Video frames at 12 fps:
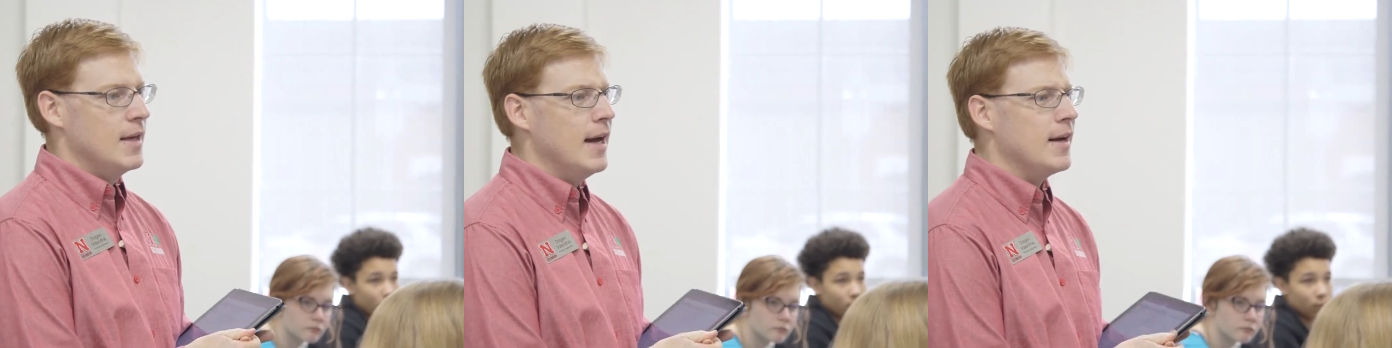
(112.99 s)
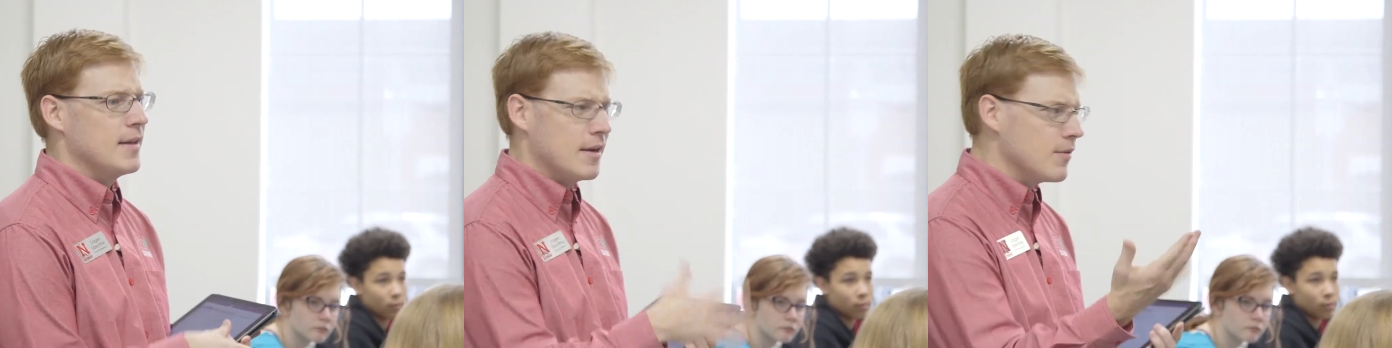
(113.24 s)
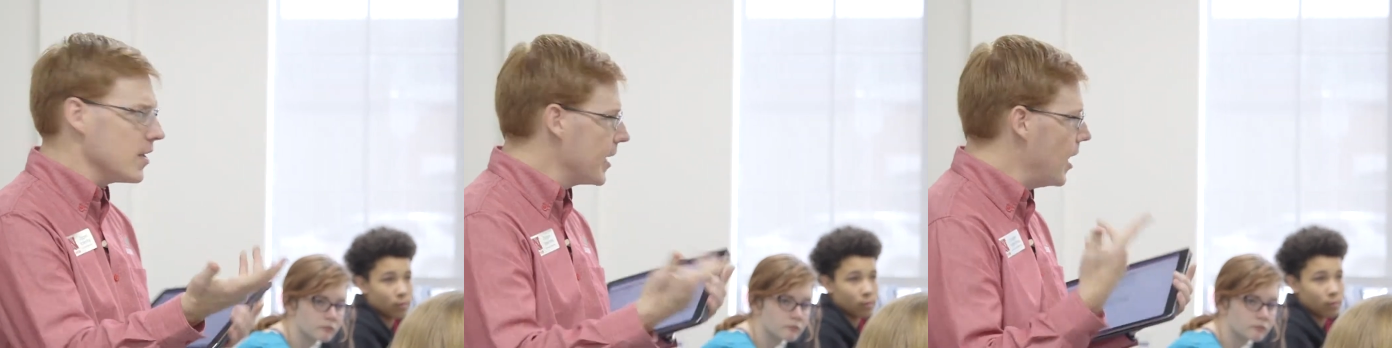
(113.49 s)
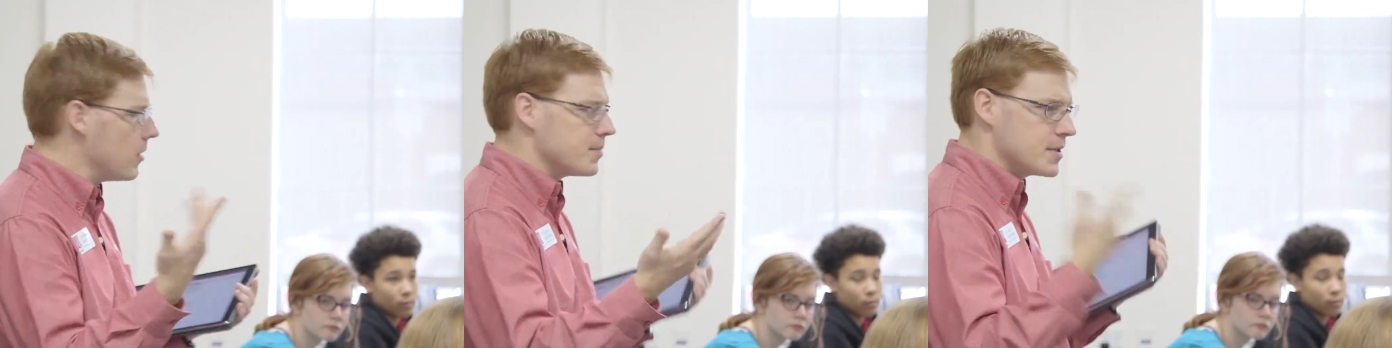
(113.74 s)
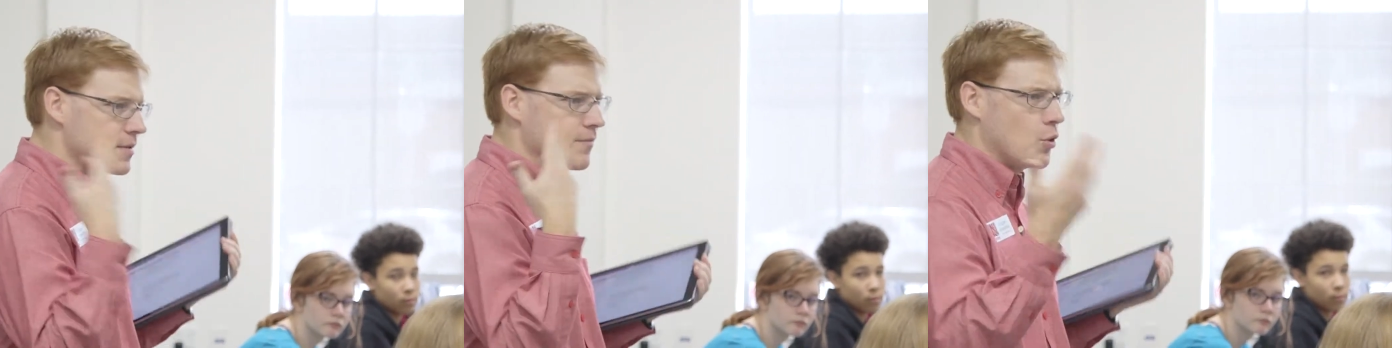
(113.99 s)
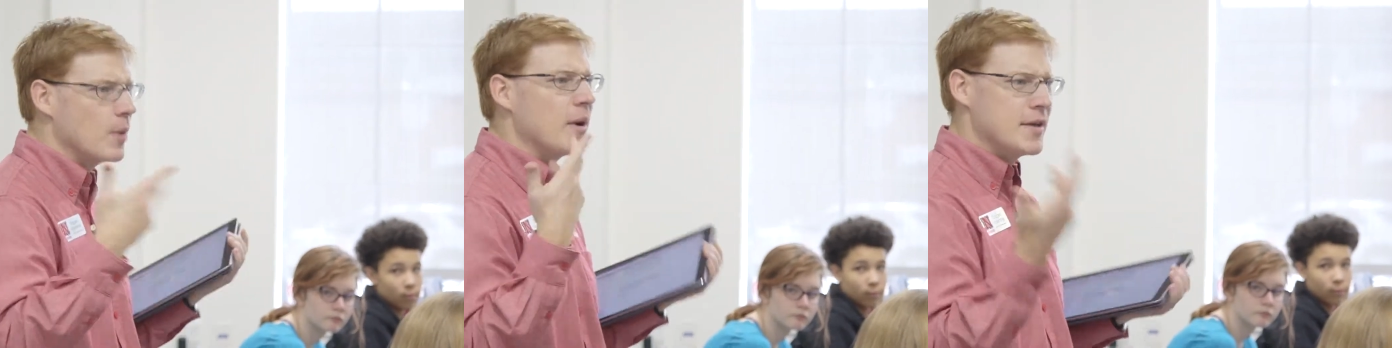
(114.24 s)
Speaker 1: yeah, that really helps
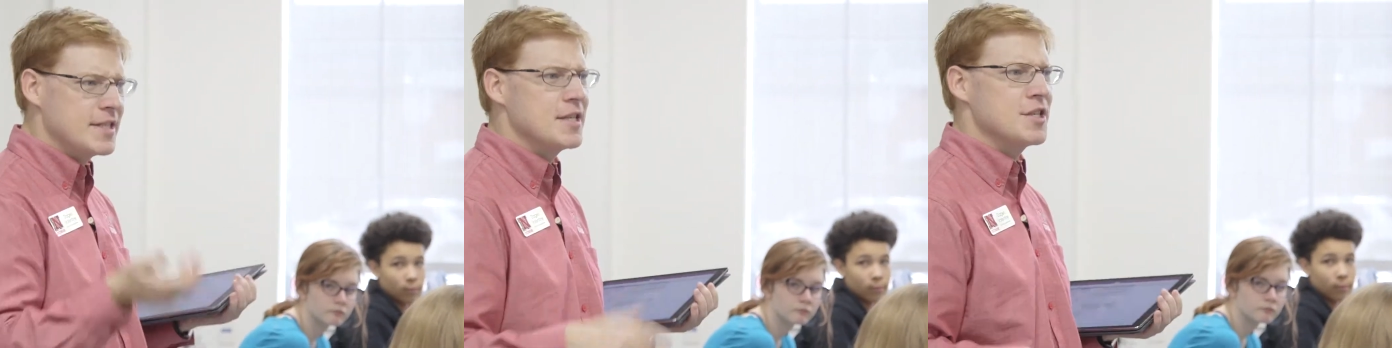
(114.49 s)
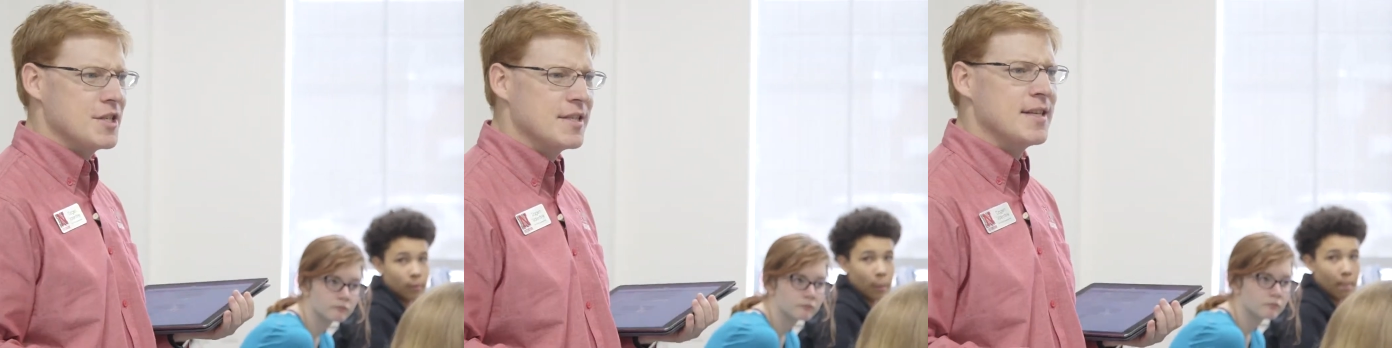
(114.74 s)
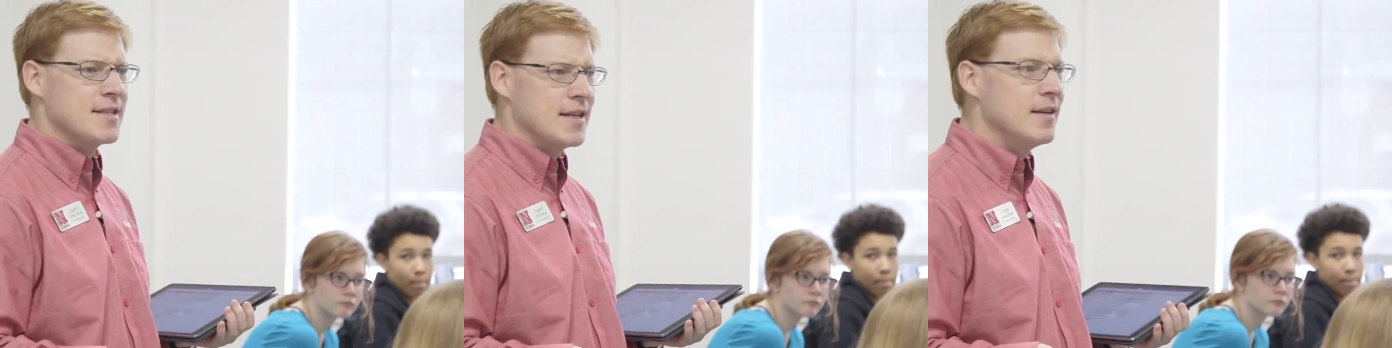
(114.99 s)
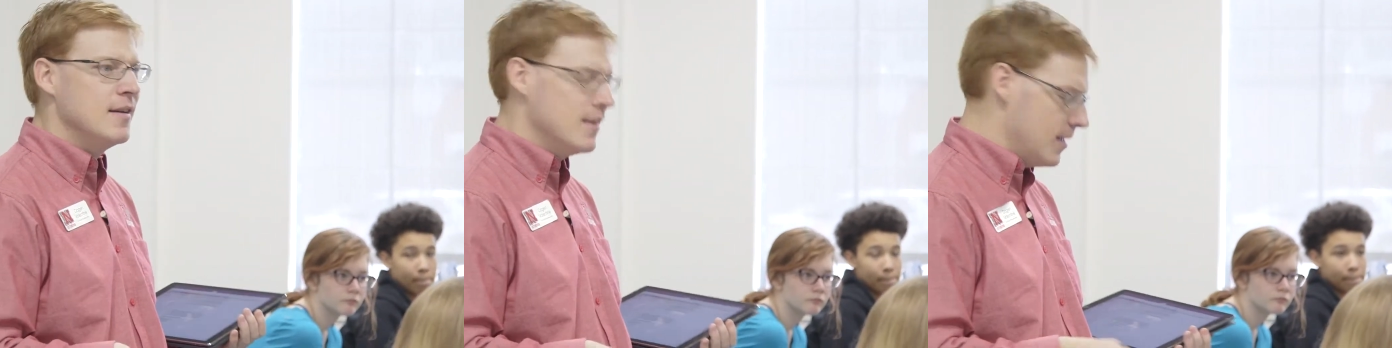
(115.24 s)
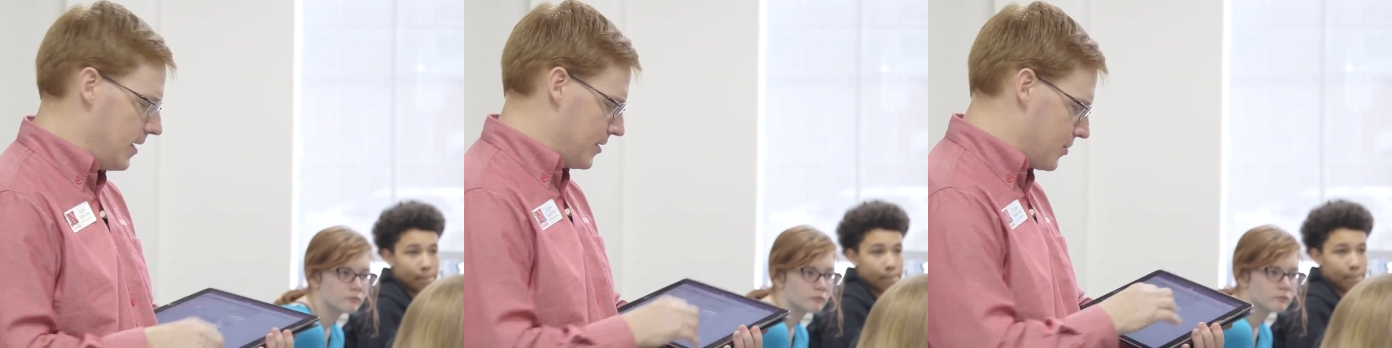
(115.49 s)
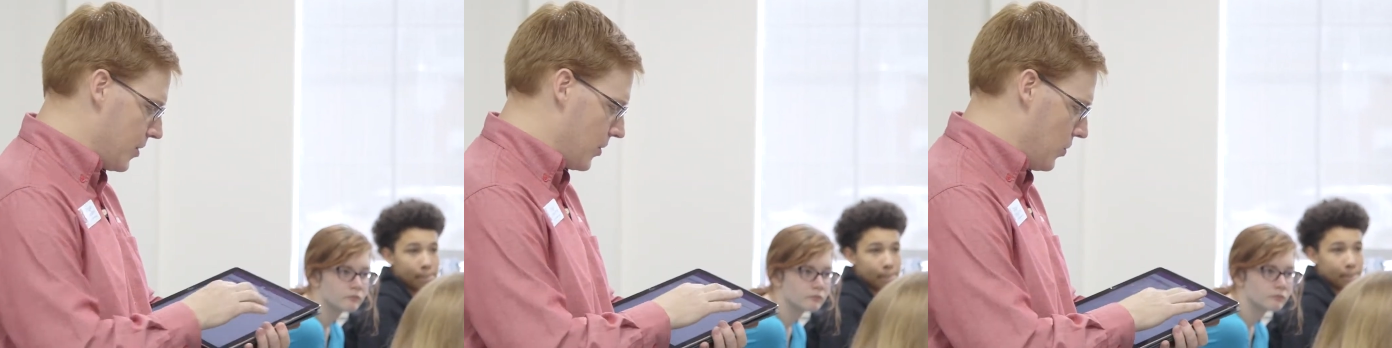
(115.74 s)
form our decisions, doesn't it? No,
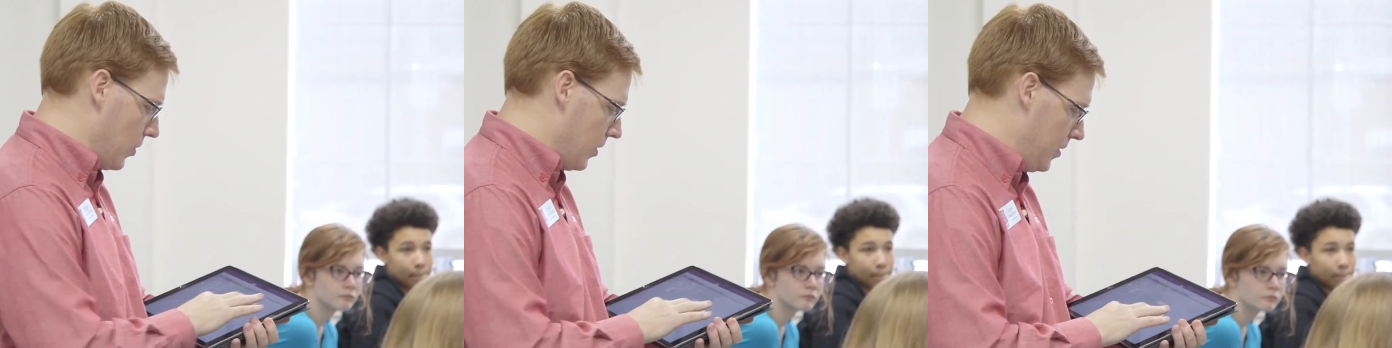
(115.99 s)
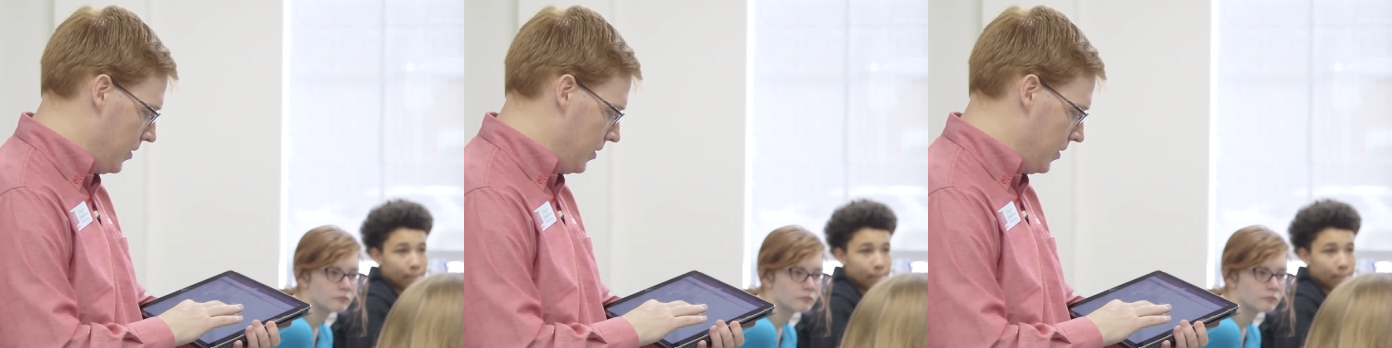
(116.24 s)
it's pretty cool.